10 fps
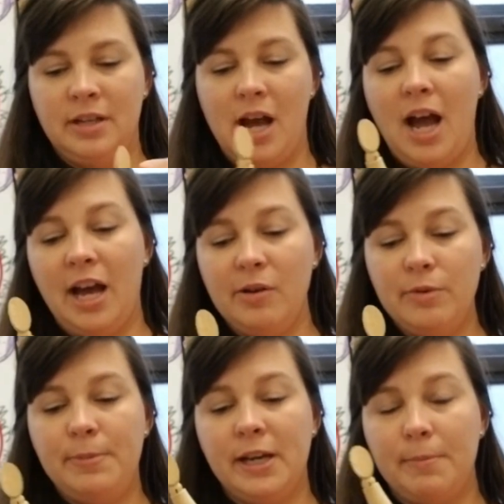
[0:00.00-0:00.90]
I
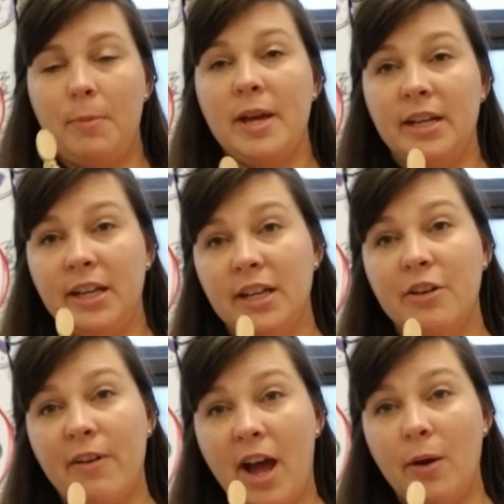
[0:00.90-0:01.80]
would pick up a mannequin
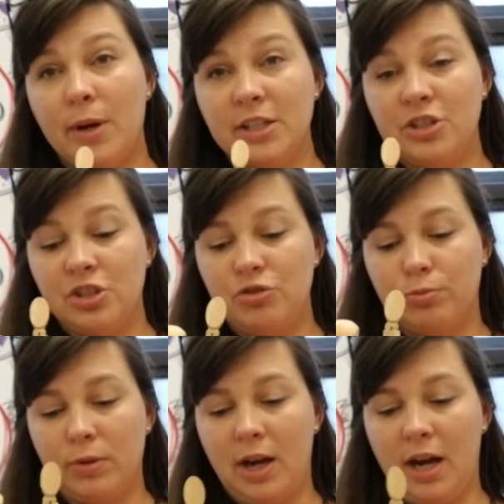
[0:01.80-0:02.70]
if I wanted to
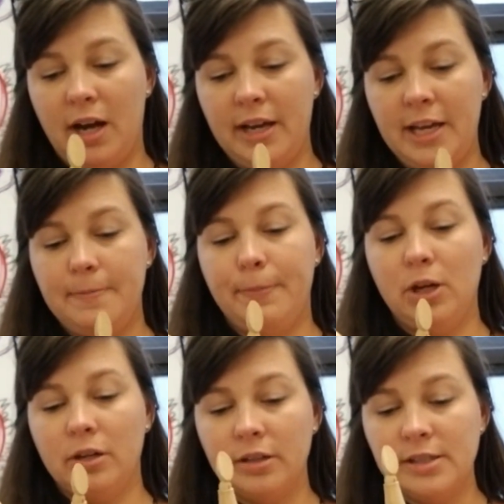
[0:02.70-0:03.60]
draw a
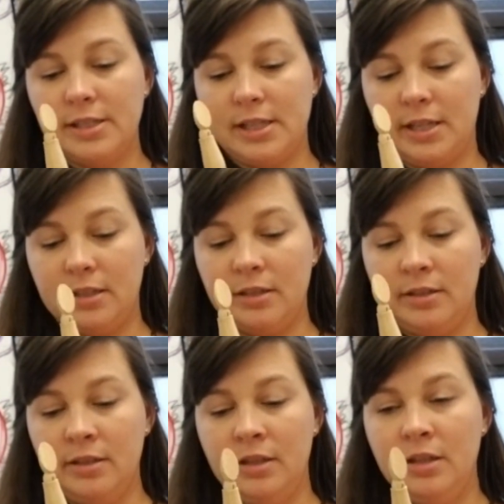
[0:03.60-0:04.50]
person.
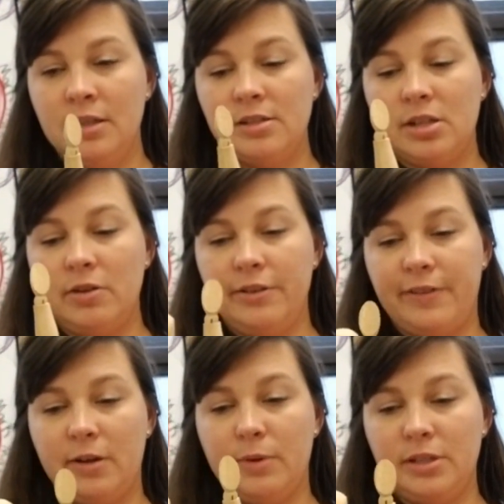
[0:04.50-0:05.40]
So if
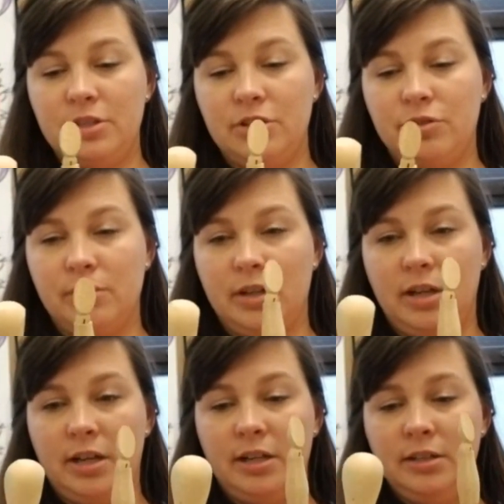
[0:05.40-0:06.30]
I wanted to
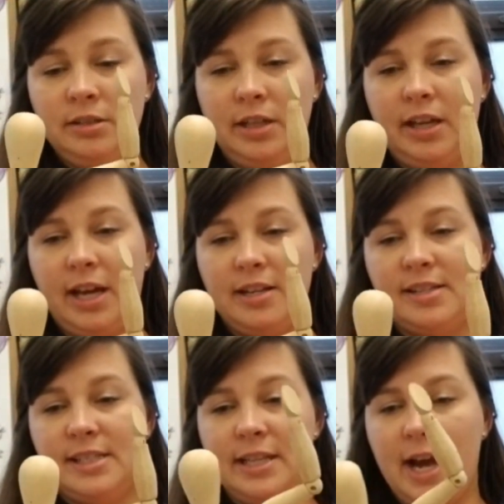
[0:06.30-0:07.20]
draw and kind of
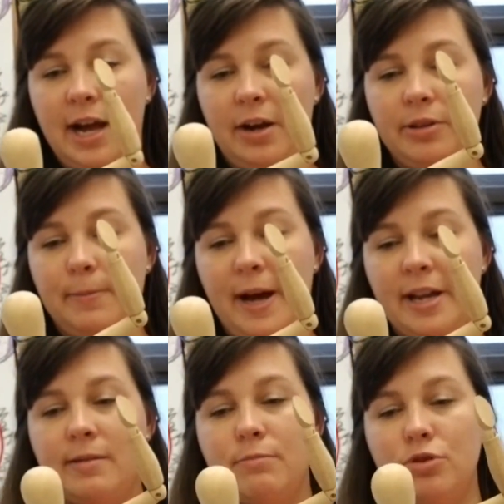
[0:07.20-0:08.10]
see how the
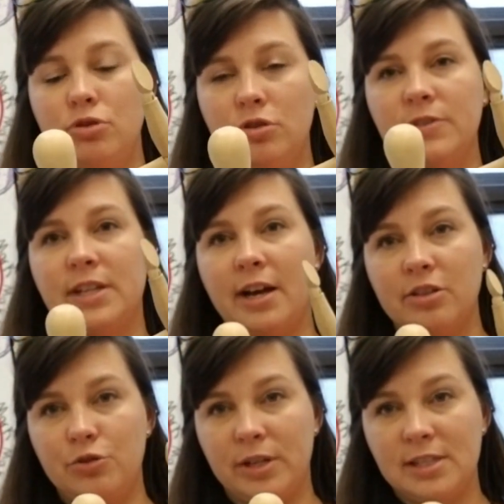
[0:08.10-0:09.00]
body moves and how
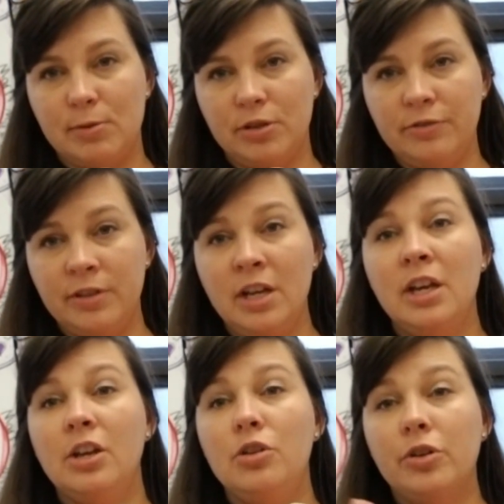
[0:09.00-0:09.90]
the joints move,
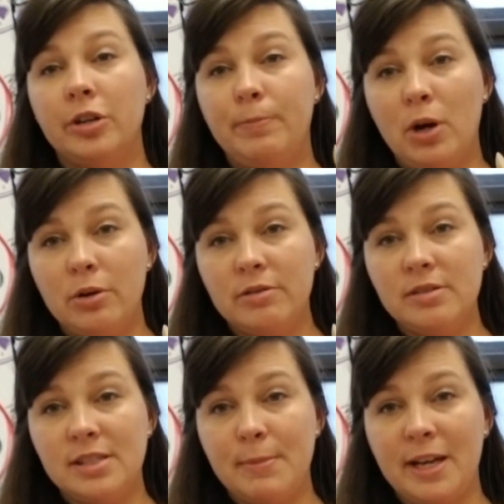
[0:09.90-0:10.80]
you could
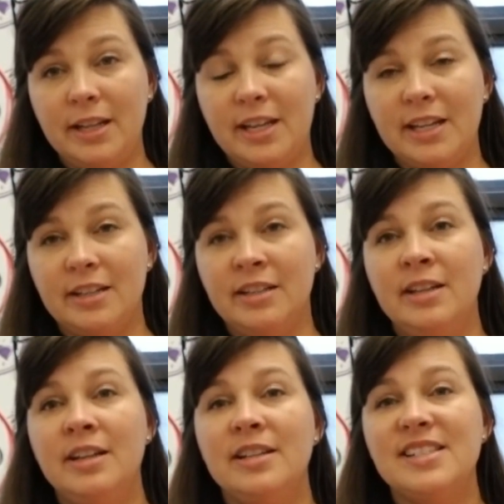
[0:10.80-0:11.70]
pose the mannequin,
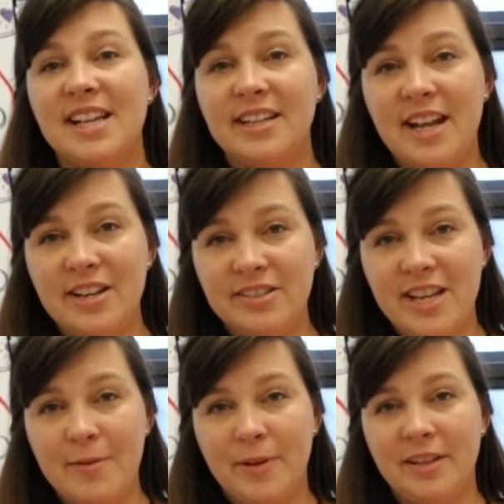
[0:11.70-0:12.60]
set it at your
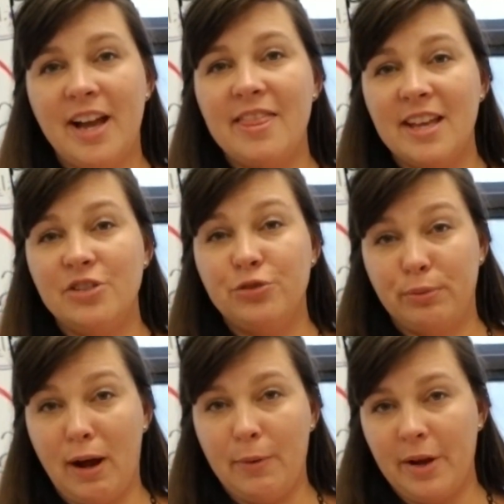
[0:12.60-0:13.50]
table, and then
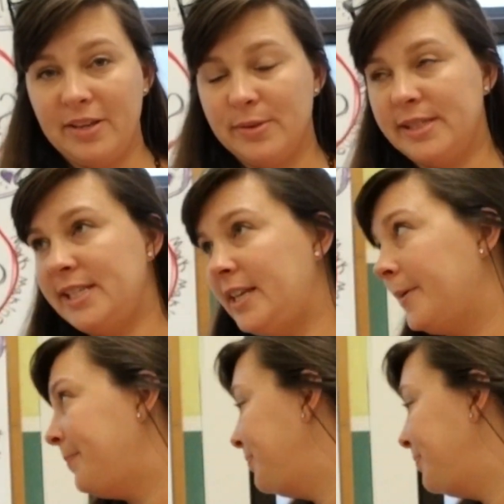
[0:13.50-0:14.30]
draw what you see.